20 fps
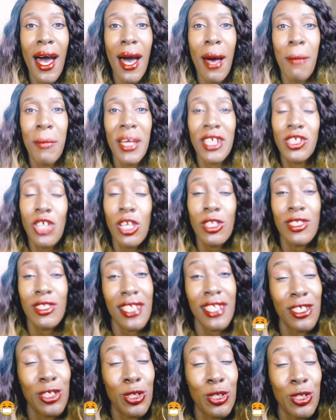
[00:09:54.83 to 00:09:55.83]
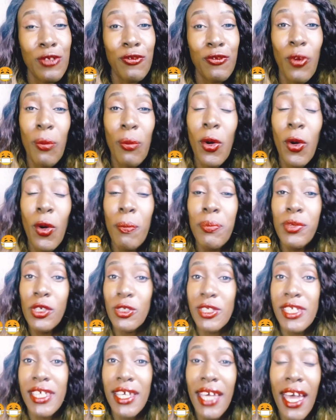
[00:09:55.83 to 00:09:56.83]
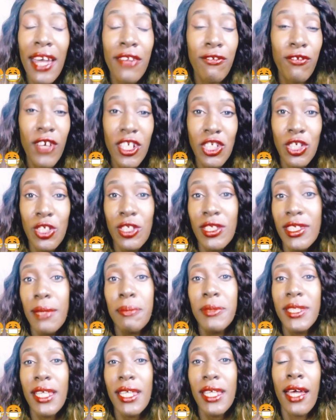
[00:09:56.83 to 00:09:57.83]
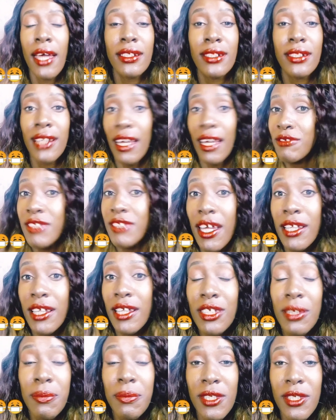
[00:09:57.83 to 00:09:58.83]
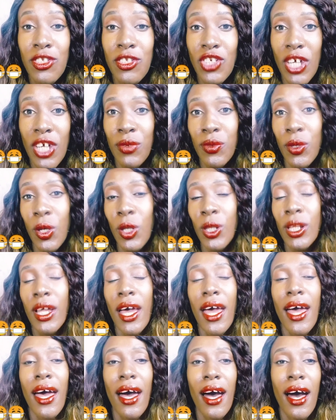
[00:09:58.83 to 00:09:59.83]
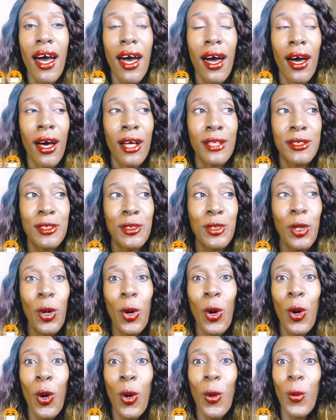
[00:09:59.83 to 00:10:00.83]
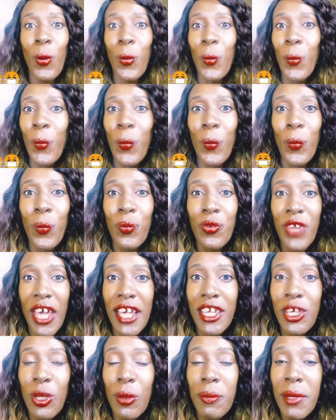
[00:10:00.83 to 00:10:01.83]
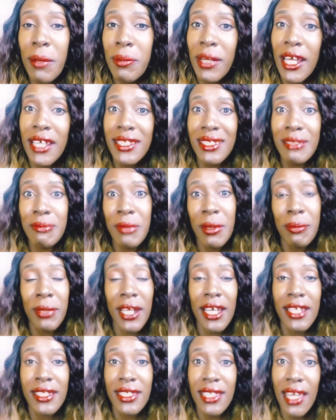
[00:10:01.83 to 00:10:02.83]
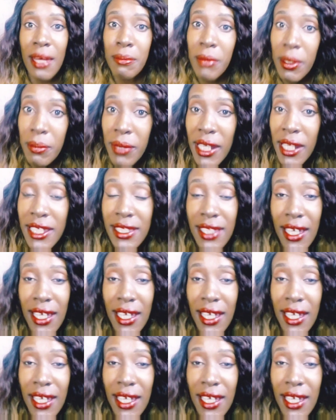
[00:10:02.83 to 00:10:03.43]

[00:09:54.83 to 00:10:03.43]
Make sure you stay tuned for more beauty and fashion tips and lifestyle tips in general. So thank you. Be blessed, be blessed, and be blessed